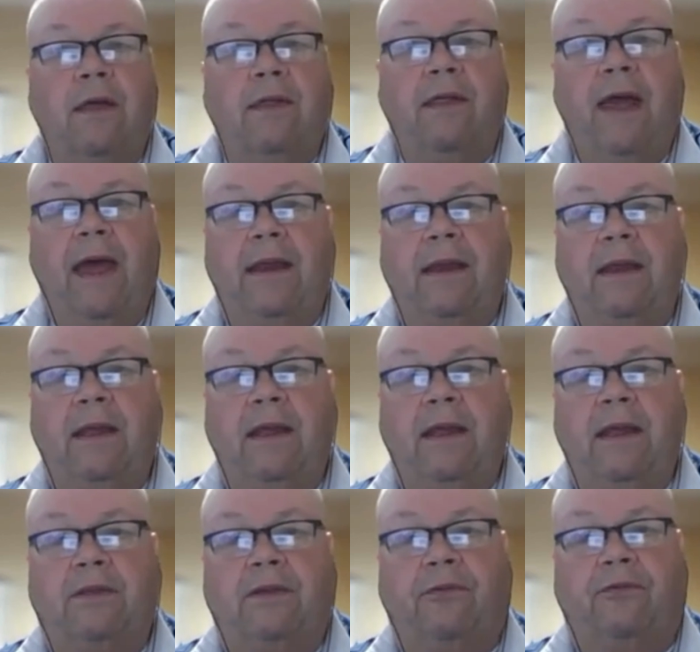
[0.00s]
that
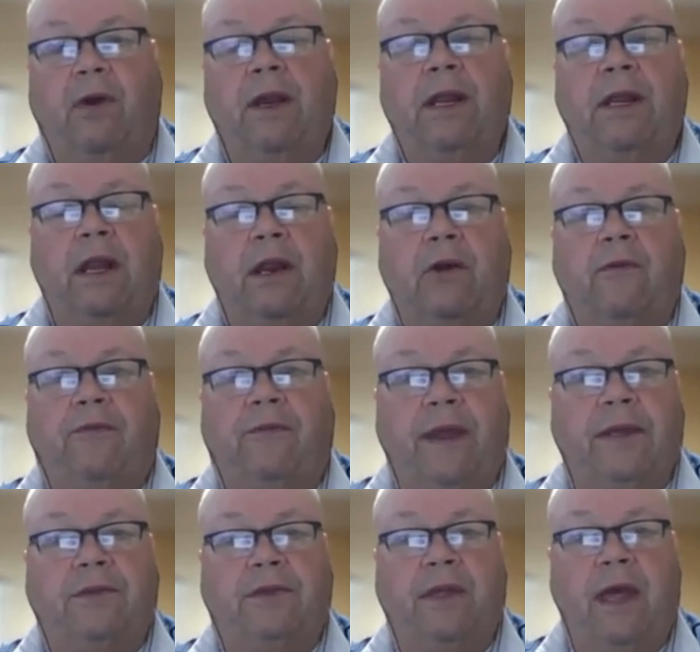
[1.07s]
it's a front end
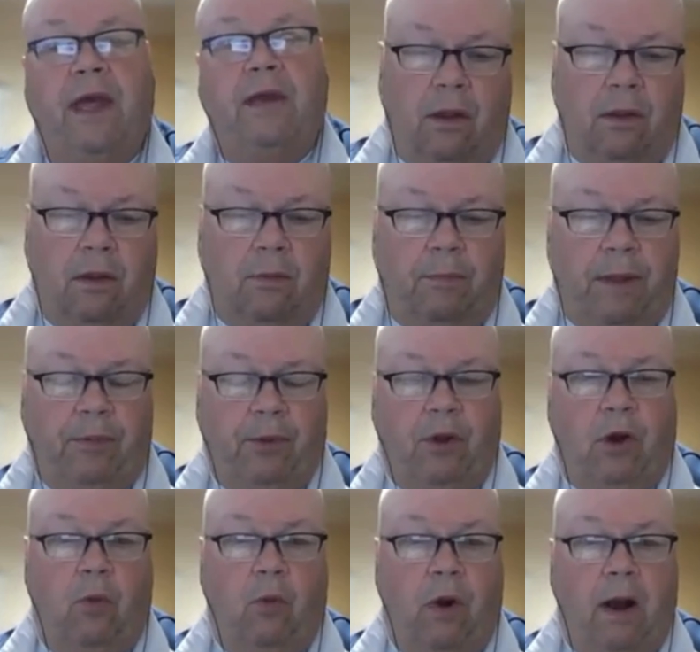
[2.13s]
interface that the people in
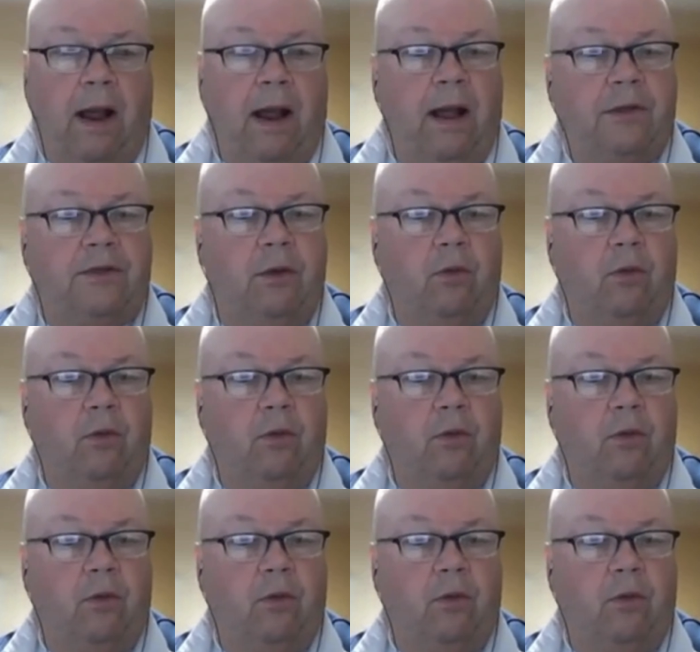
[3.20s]
our warehouse,